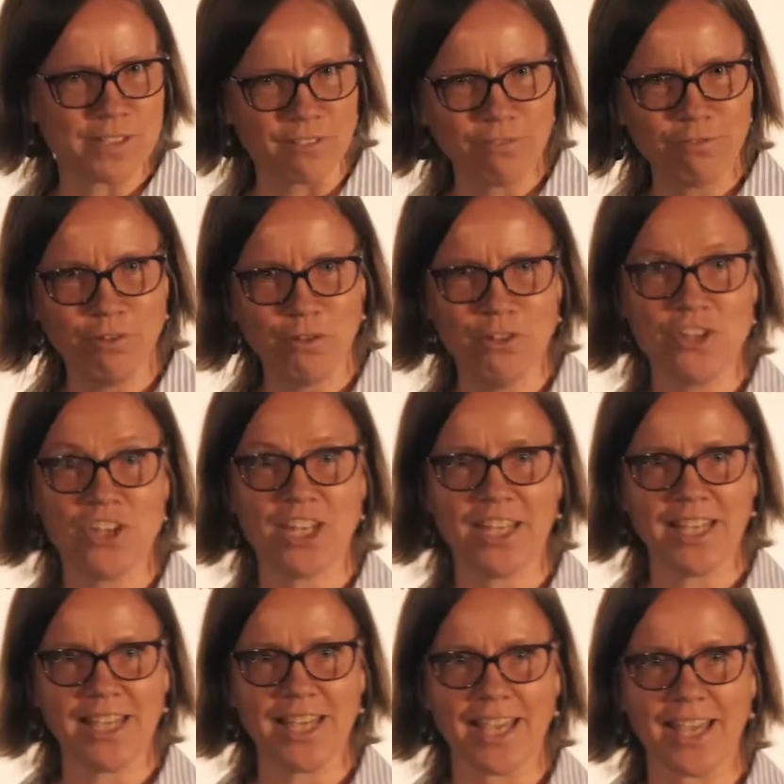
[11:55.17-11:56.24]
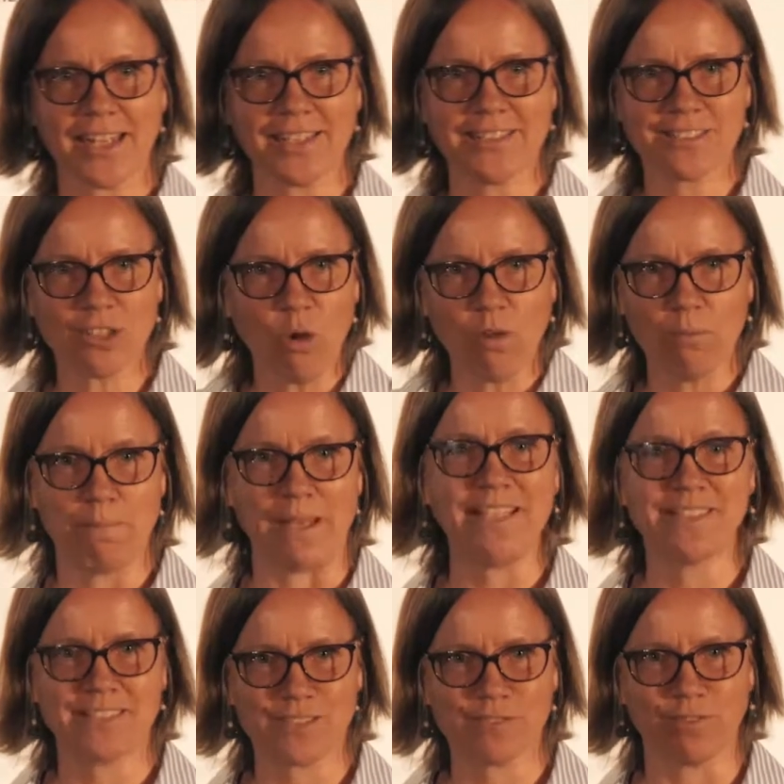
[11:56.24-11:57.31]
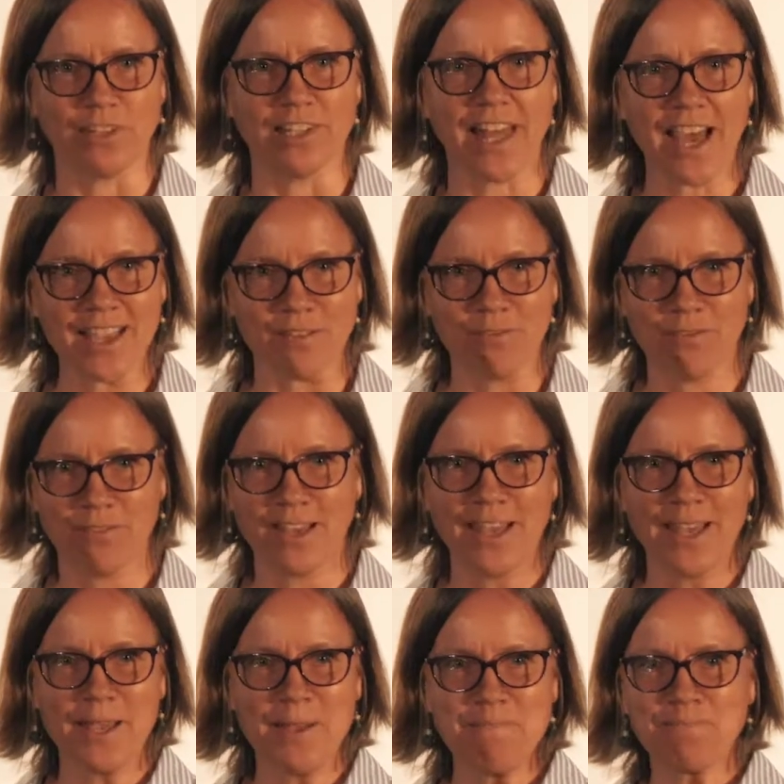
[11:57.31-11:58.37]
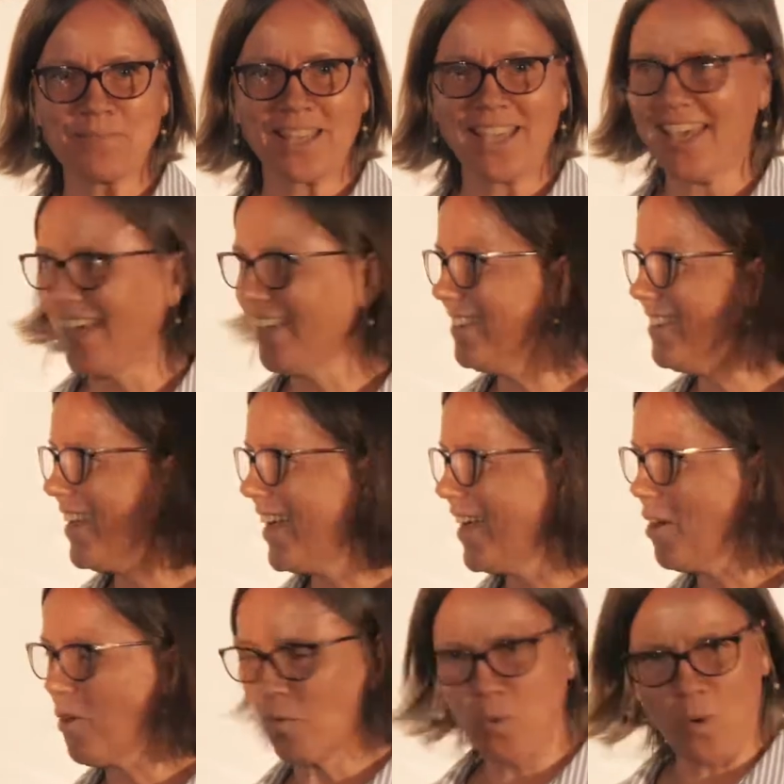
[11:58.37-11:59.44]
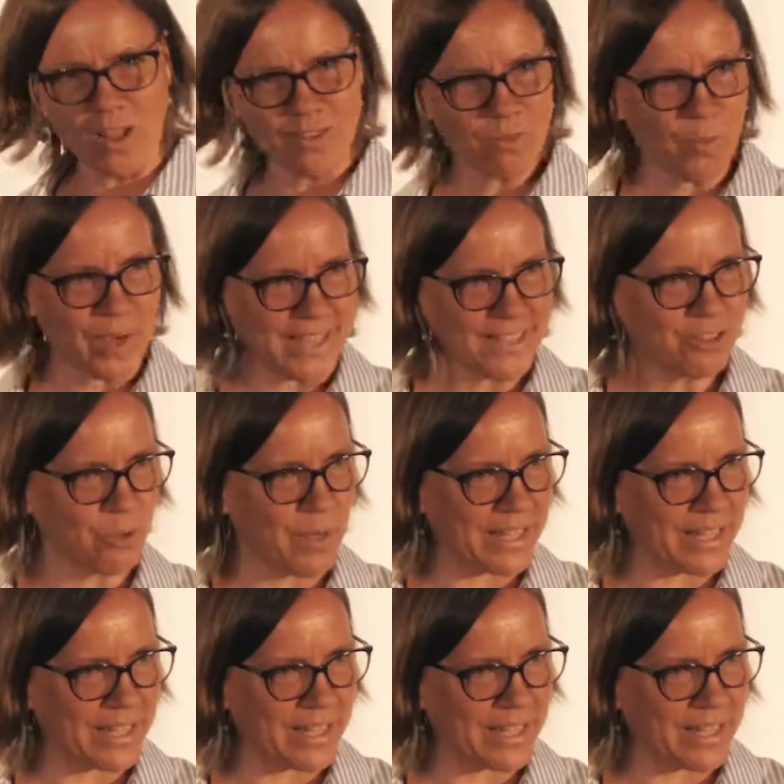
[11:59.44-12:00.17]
and fungi, and it's a whole basis for life. And one way to